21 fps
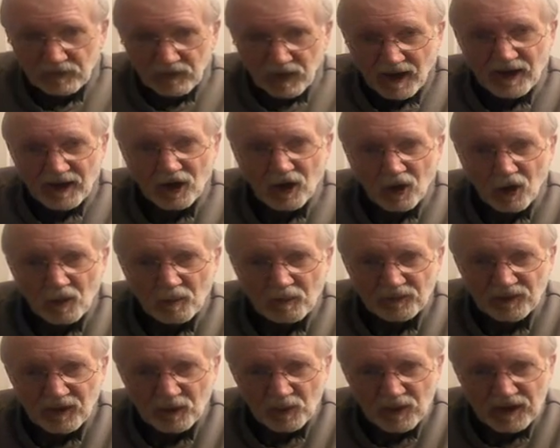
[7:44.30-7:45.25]
I hope
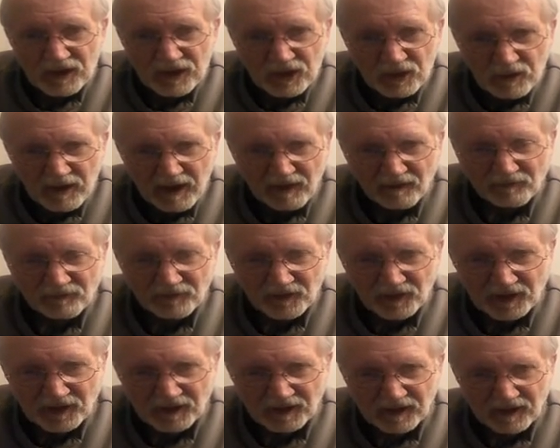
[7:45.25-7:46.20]
that we do have
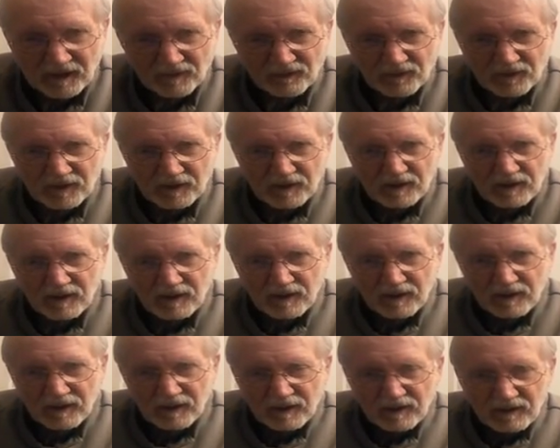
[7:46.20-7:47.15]
fun in heaven.
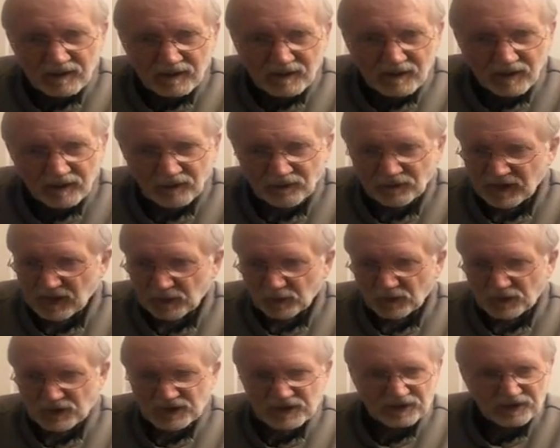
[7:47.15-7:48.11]
I don't think
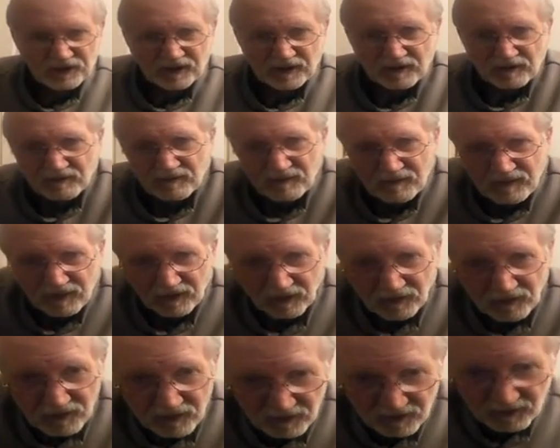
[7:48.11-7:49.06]
we're just going to, you
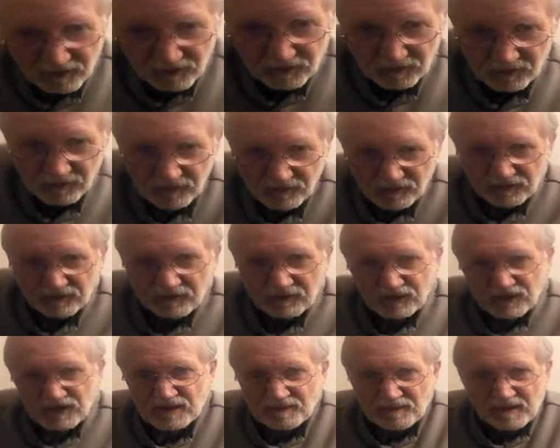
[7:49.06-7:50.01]
know,
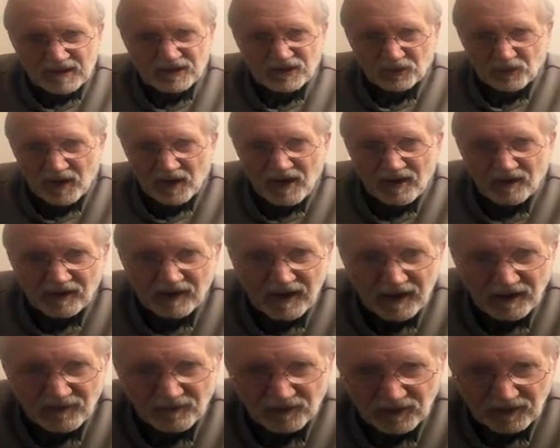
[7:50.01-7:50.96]
just mess around and
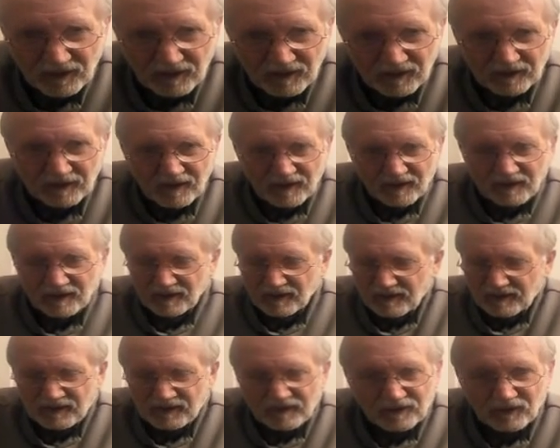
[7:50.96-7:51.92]
have a
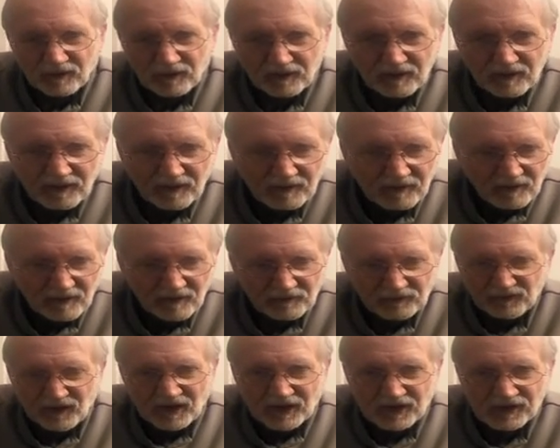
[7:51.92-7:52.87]

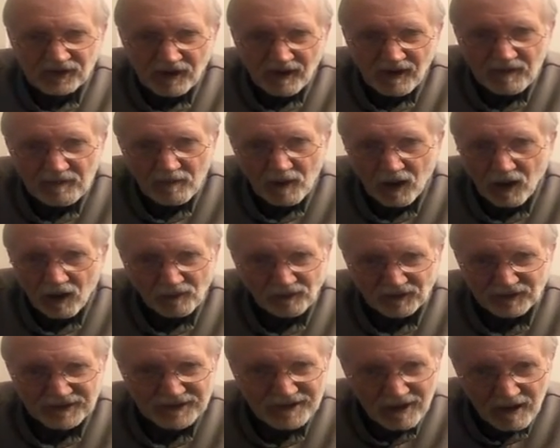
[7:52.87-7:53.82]
fun time all
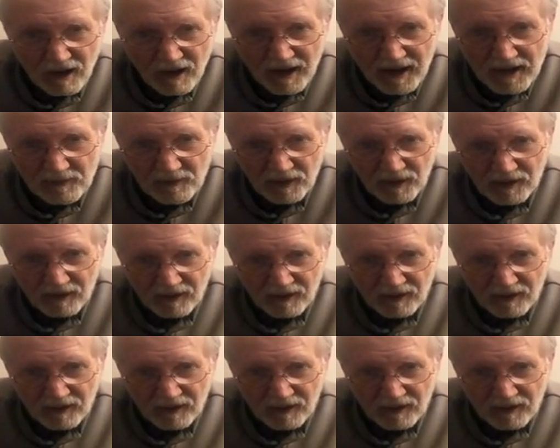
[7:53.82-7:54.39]
the time.